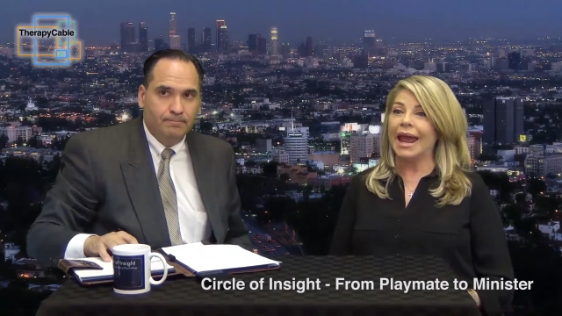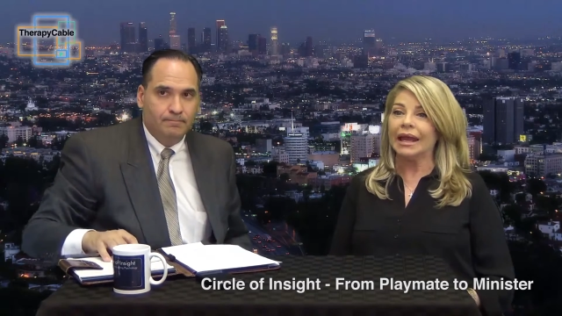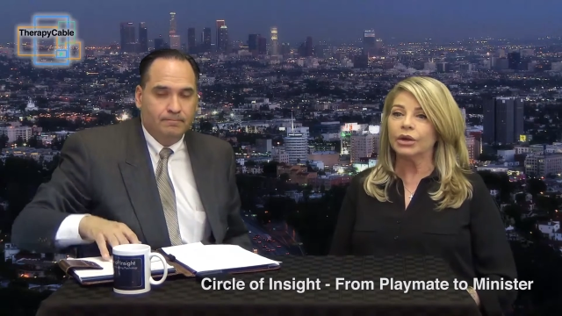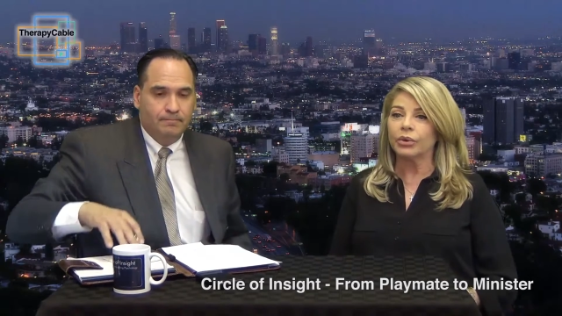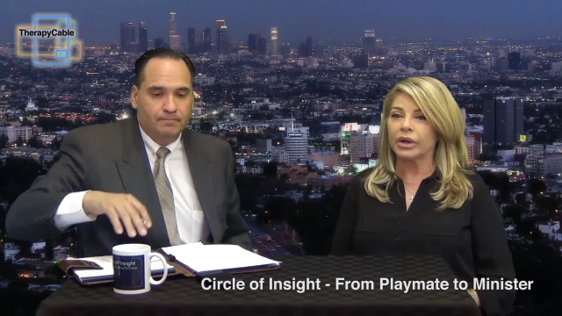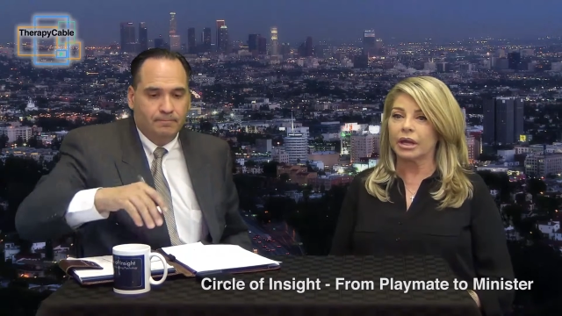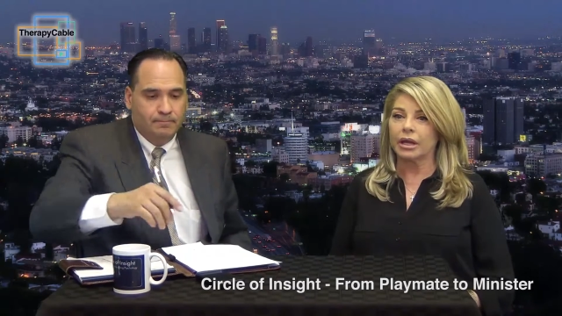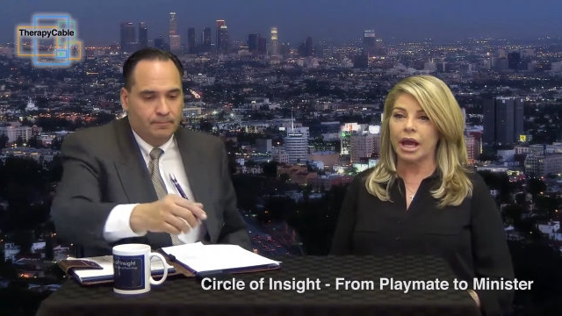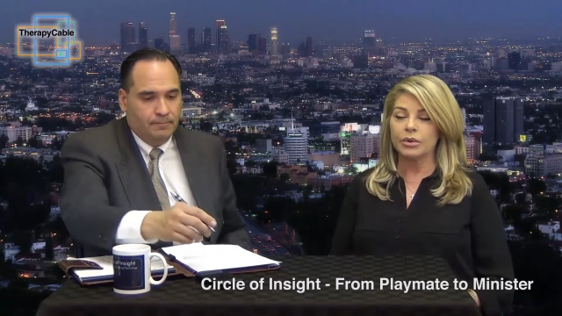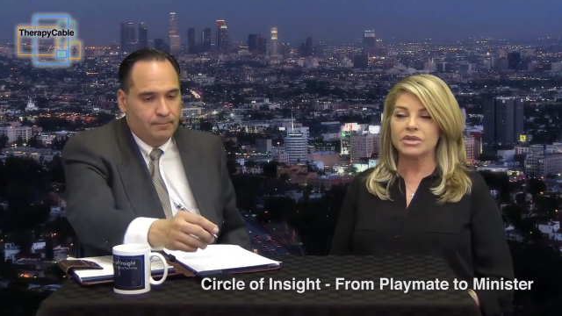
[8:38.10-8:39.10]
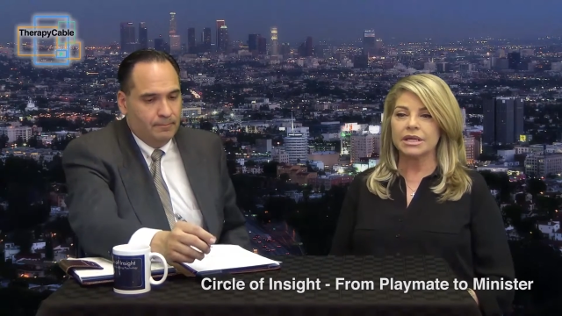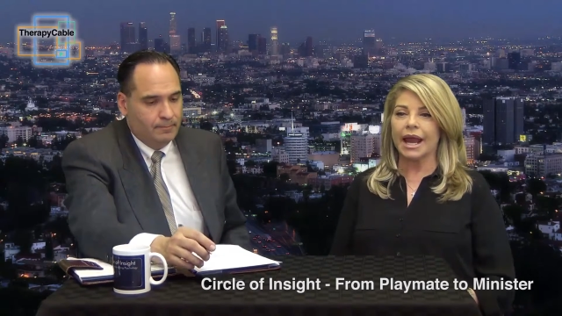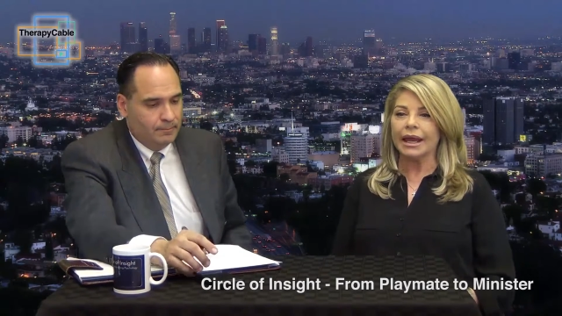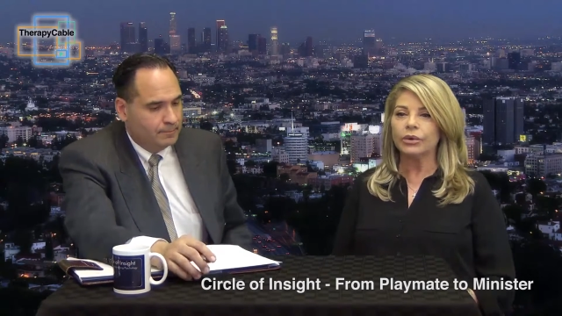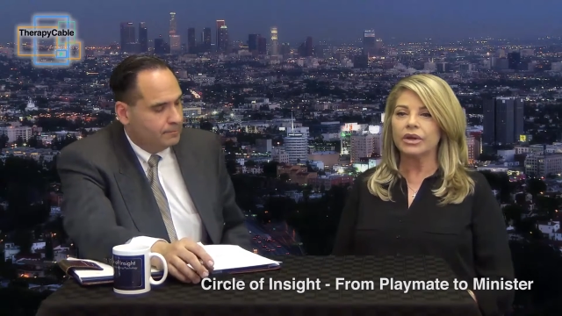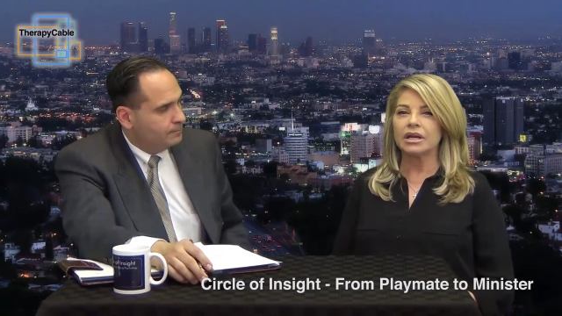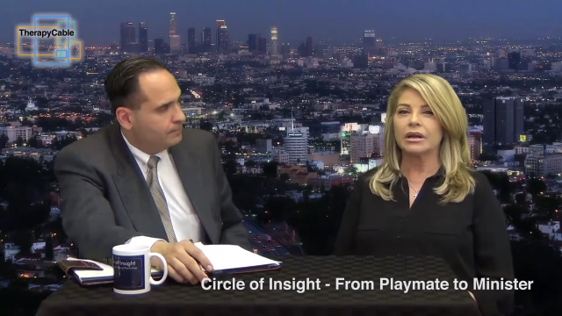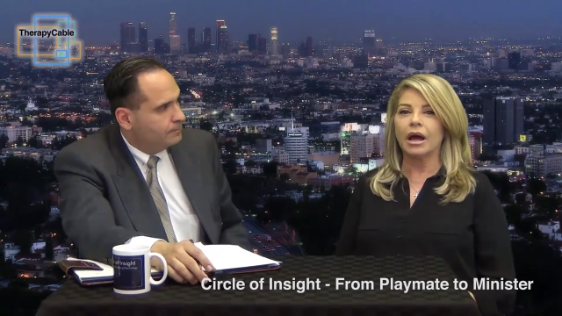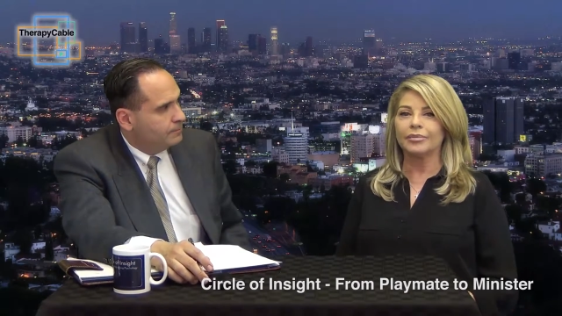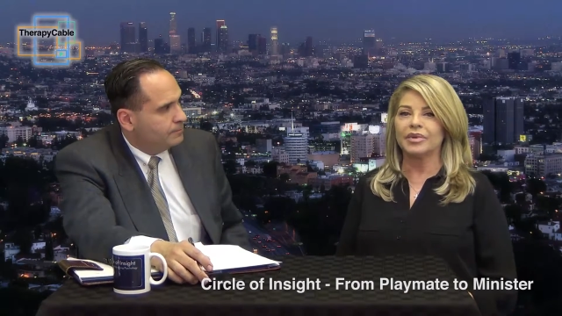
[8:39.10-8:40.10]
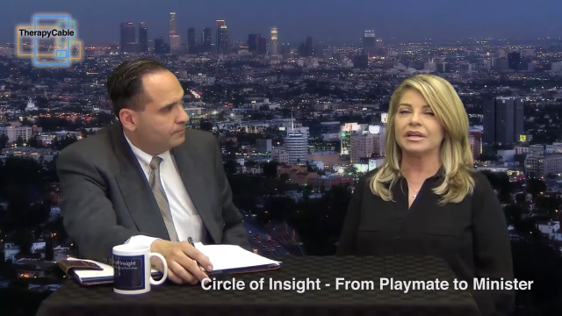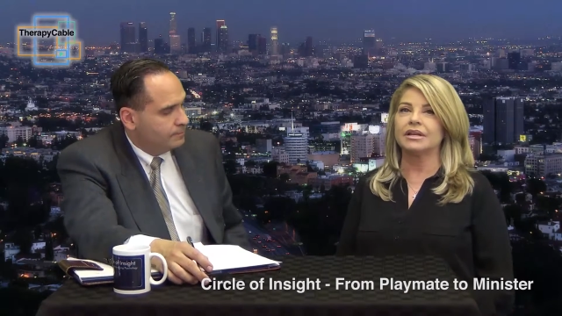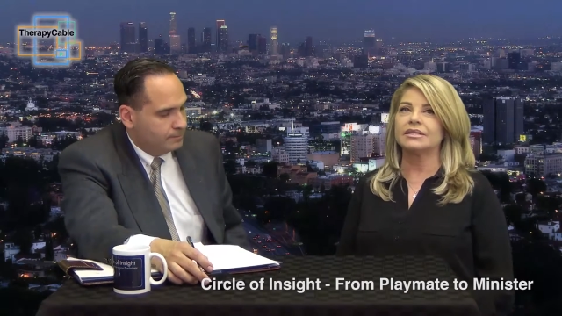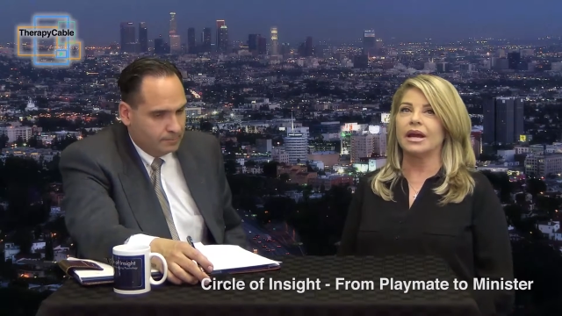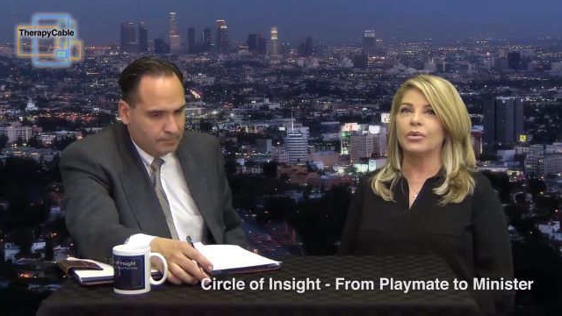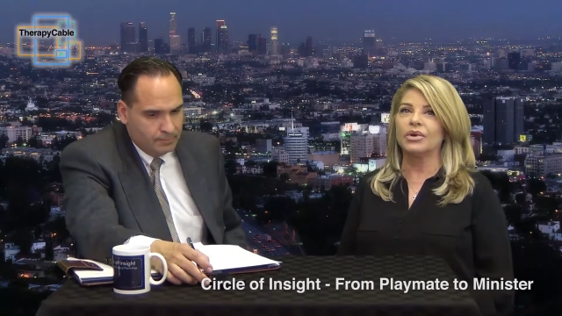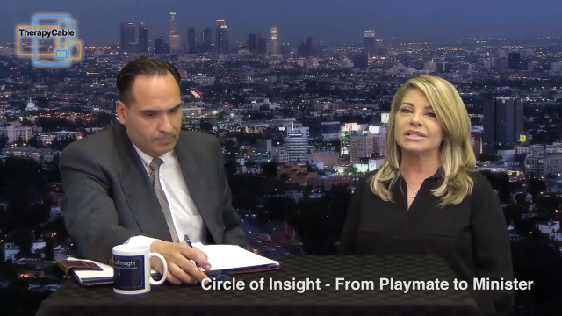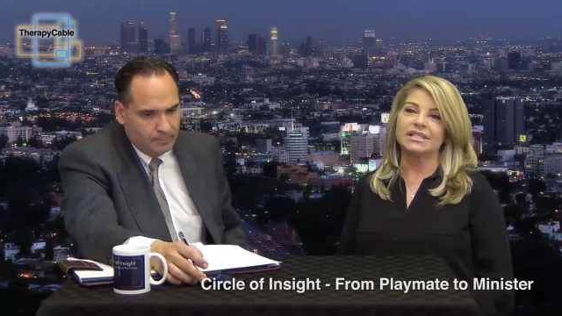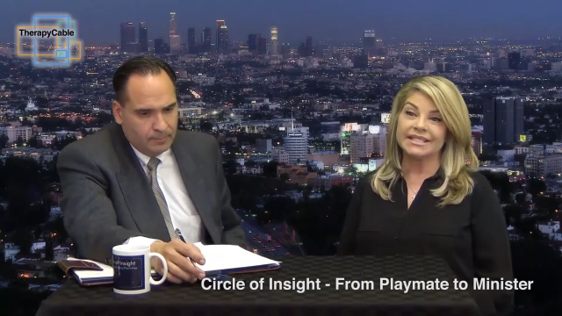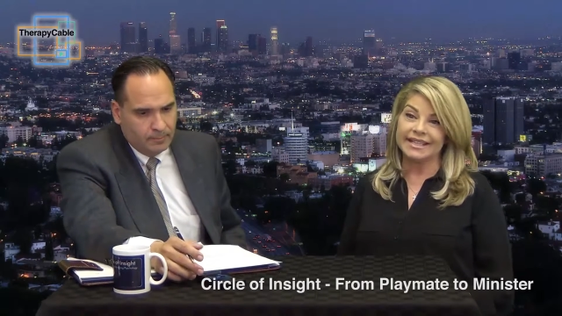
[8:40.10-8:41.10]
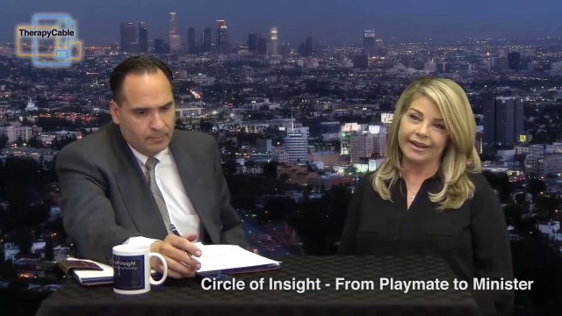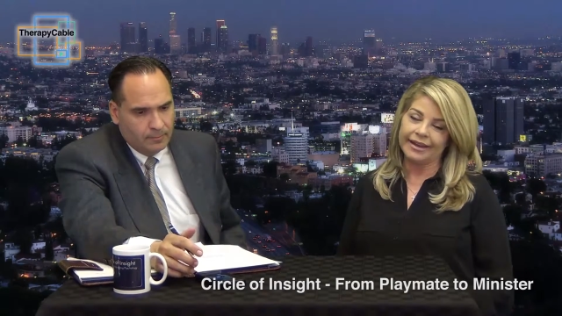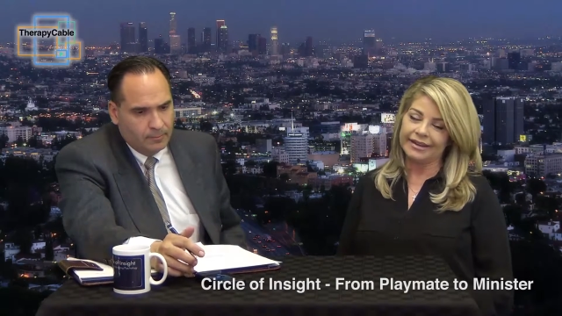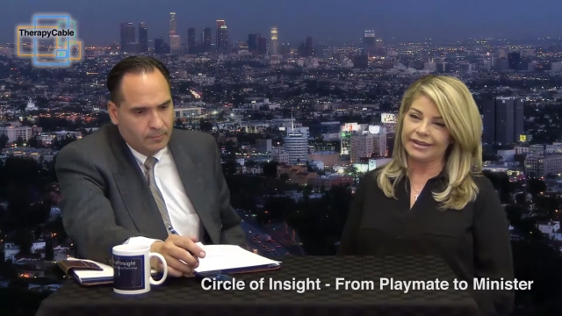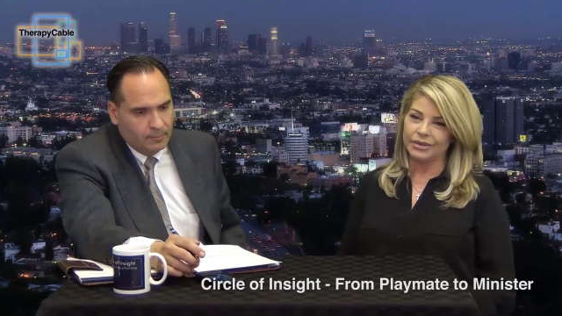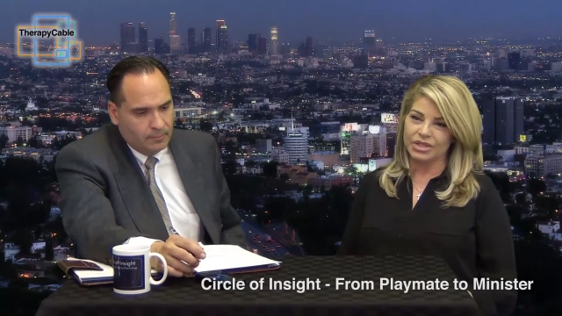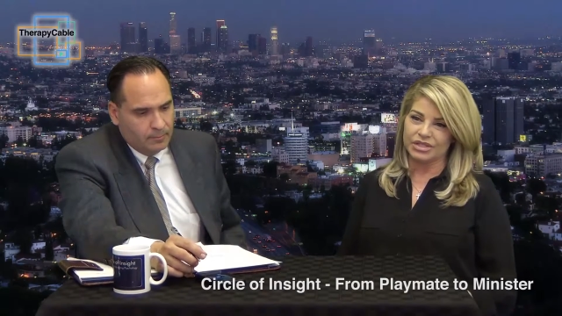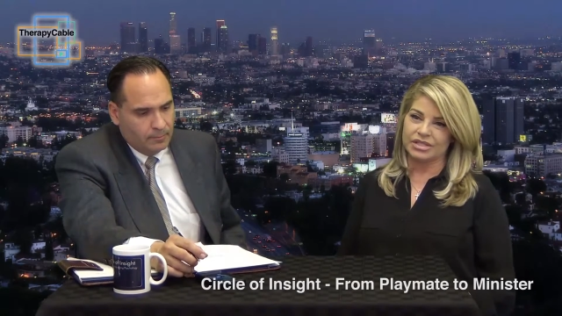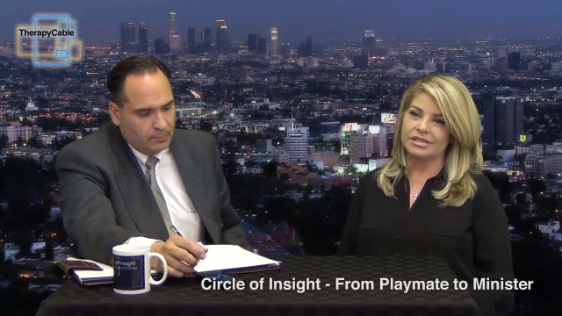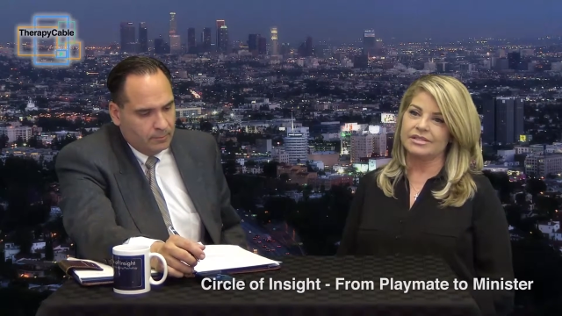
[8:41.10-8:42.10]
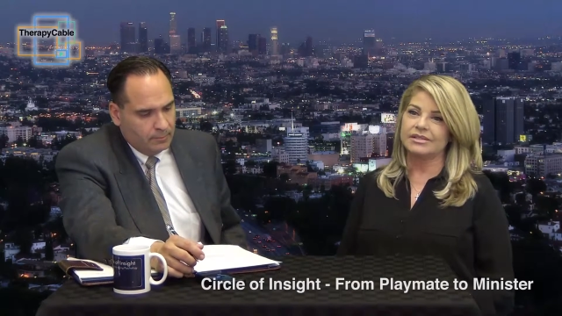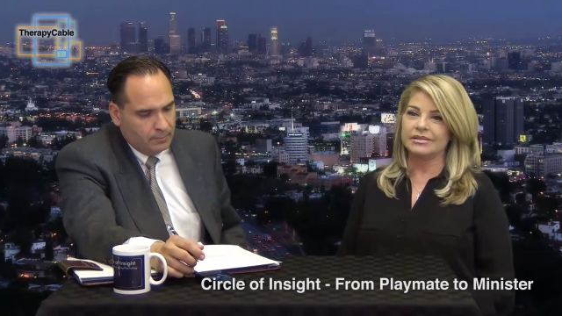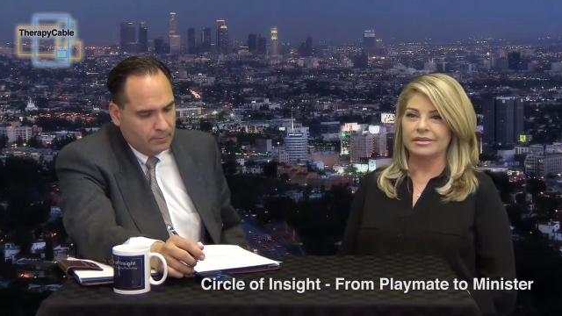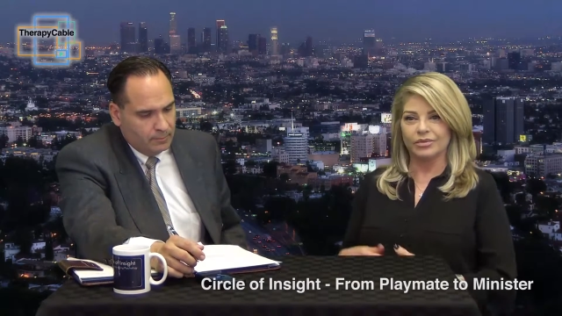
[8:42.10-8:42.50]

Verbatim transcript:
Speaker 1: angry. I was angry at God because I wasn't dead, which is